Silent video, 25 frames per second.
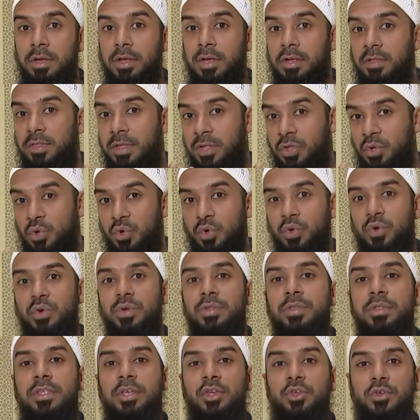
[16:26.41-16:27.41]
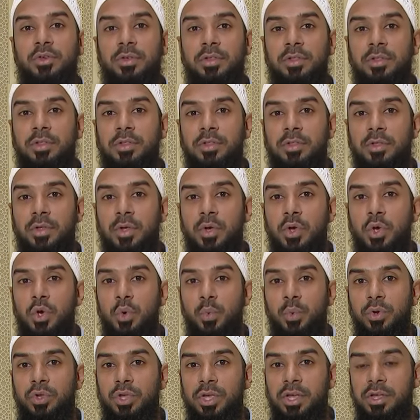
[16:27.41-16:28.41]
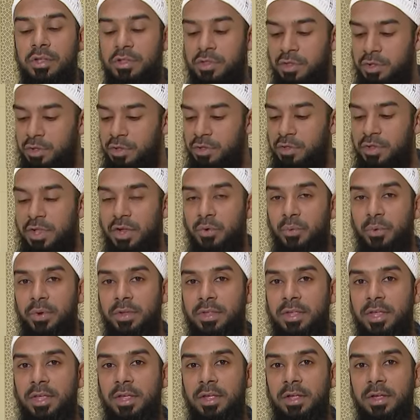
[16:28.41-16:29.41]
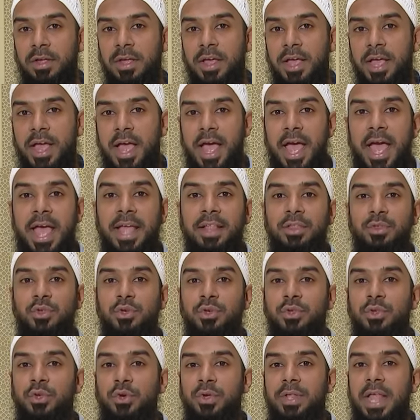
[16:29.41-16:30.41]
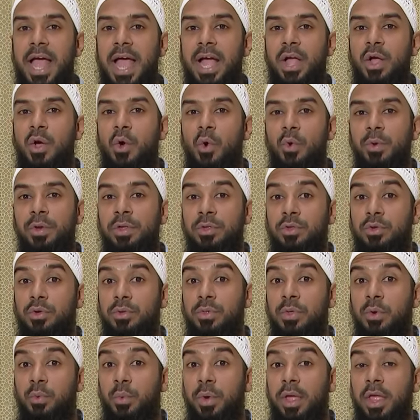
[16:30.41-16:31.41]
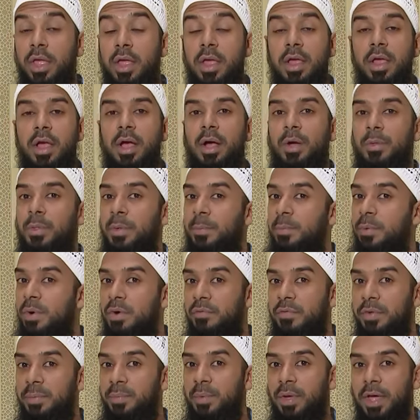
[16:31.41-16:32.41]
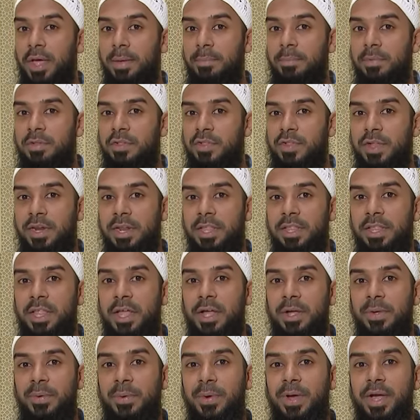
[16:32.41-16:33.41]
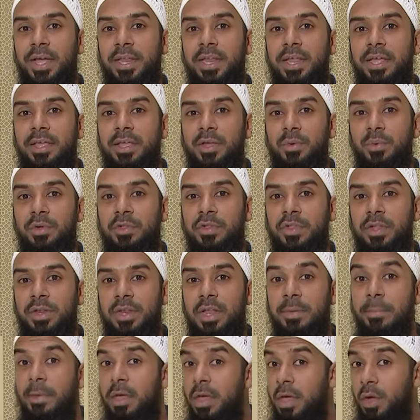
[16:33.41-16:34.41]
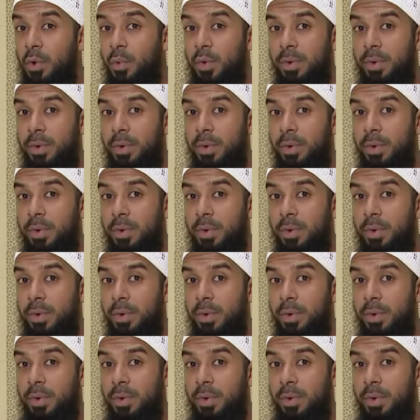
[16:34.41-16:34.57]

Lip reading: is the two conditions, which is sincerity and to do it according to the way of the Prophet Muhammad sallallahu alayhi wa sallam.